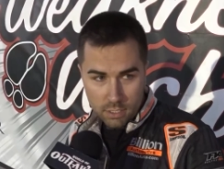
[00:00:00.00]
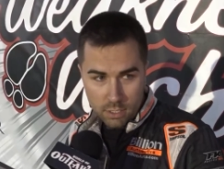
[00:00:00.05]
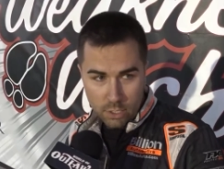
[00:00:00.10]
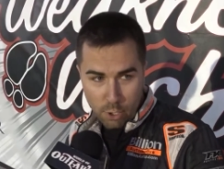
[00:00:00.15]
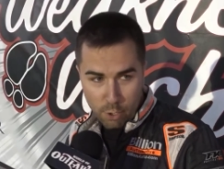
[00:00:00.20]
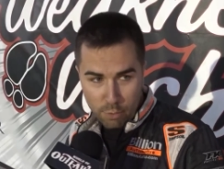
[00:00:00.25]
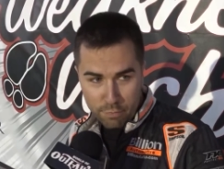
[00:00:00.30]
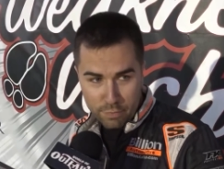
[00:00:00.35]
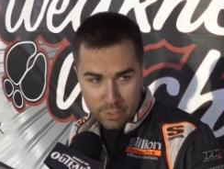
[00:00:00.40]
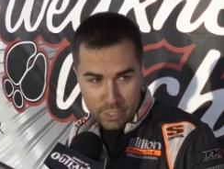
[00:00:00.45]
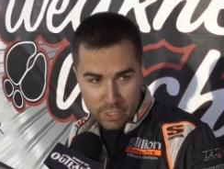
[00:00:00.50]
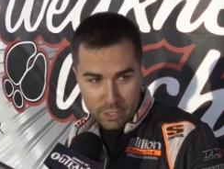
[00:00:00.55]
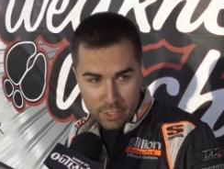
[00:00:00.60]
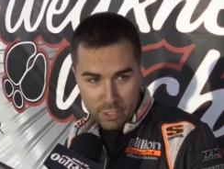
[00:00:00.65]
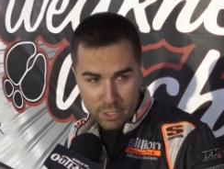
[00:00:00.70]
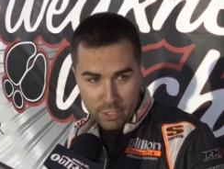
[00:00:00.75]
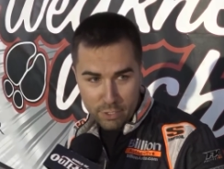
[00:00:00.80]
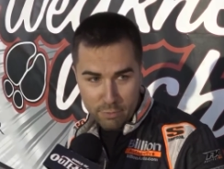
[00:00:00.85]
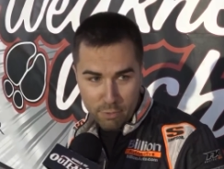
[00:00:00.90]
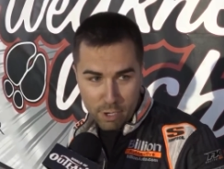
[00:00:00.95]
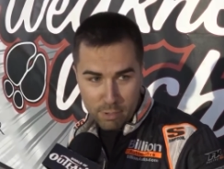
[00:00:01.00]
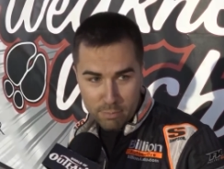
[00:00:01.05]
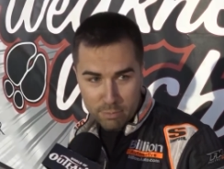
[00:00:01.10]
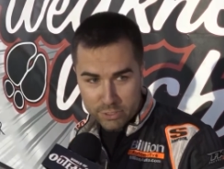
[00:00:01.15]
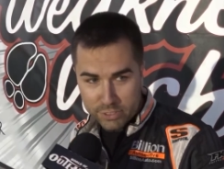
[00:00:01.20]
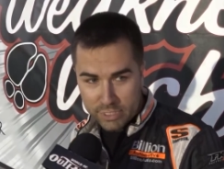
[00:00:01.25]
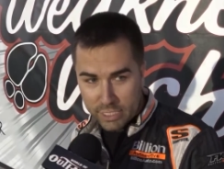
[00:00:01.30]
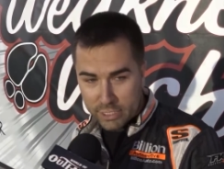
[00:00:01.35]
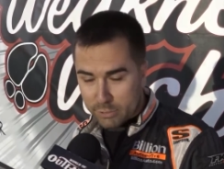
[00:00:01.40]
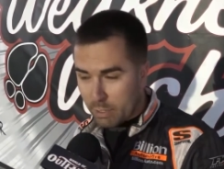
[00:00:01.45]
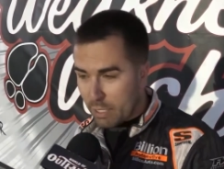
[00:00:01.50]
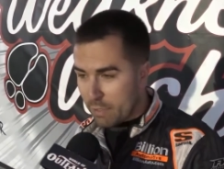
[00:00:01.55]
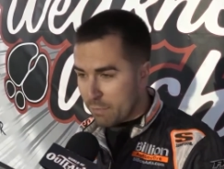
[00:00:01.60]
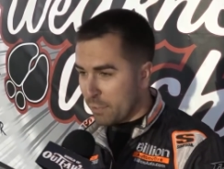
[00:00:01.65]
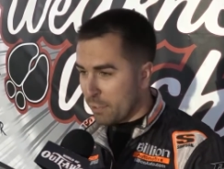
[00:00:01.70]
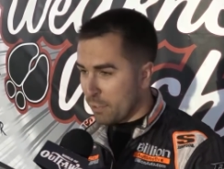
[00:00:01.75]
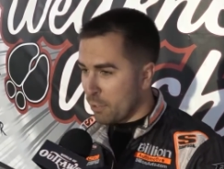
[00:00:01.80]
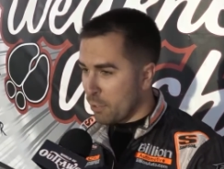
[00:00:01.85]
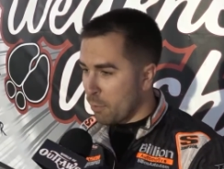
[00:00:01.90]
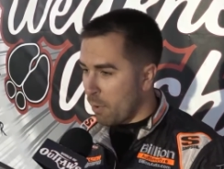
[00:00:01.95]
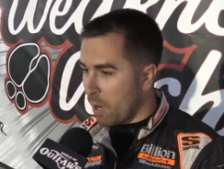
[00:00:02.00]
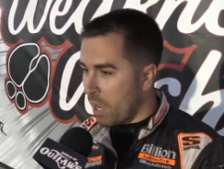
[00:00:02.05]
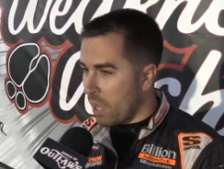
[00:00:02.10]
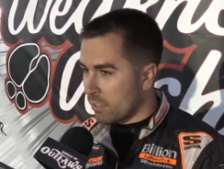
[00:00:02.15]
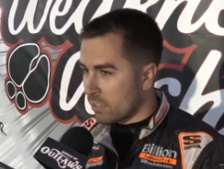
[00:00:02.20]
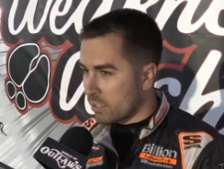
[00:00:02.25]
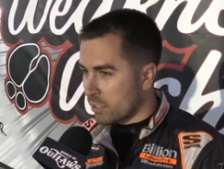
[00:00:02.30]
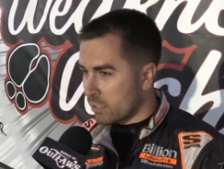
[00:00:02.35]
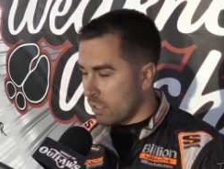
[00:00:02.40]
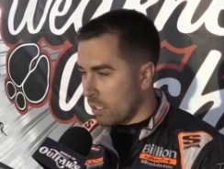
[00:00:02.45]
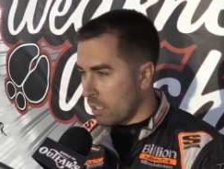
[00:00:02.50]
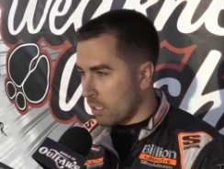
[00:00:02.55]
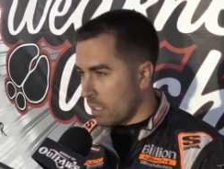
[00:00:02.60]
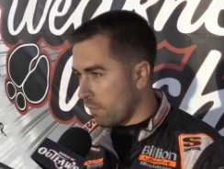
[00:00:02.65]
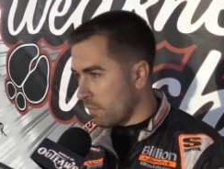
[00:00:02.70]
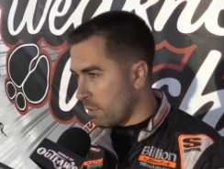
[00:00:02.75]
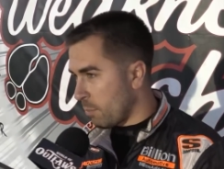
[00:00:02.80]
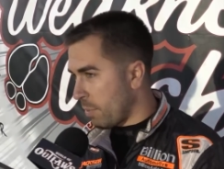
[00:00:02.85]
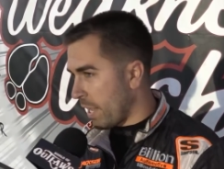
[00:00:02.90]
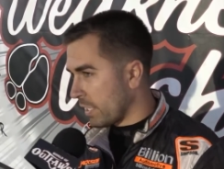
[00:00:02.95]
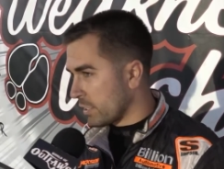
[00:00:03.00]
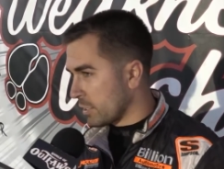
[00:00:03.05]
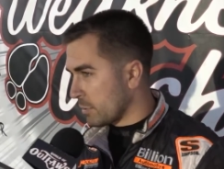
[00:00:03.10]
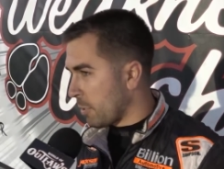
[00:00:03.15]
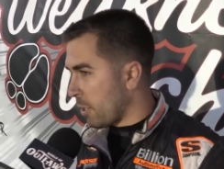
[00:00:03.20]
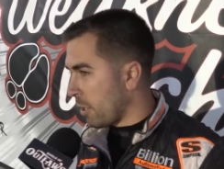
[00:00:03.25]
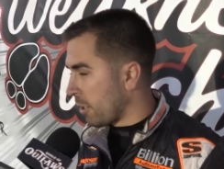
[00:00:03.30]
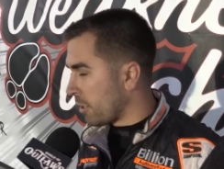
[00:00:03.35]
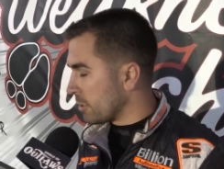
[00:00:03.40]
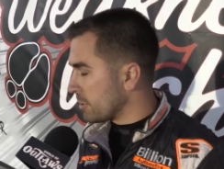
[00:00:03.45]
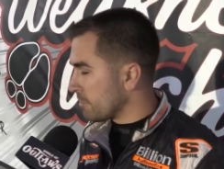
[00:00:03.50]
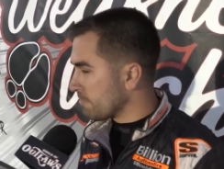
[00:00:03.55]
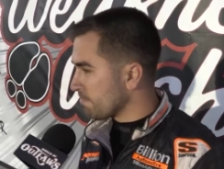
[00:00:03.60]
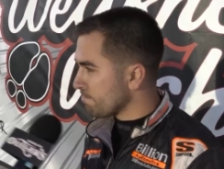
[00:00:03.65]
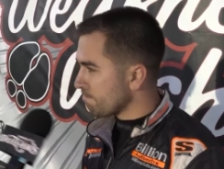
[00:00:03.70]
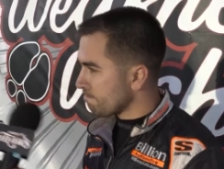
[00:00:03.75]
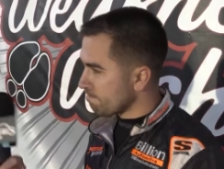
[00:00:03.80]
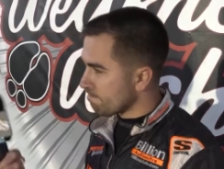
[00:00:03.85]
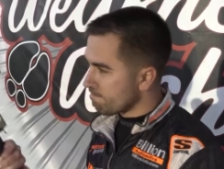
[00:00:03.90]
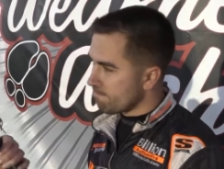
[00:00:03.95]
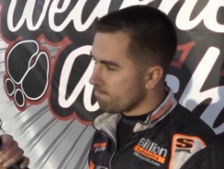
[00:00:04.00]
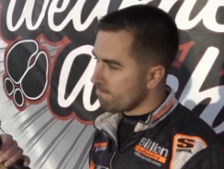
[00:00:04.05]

hopefully the rubber stays away for a little while, just long enough to pass some cars. Well, you're in a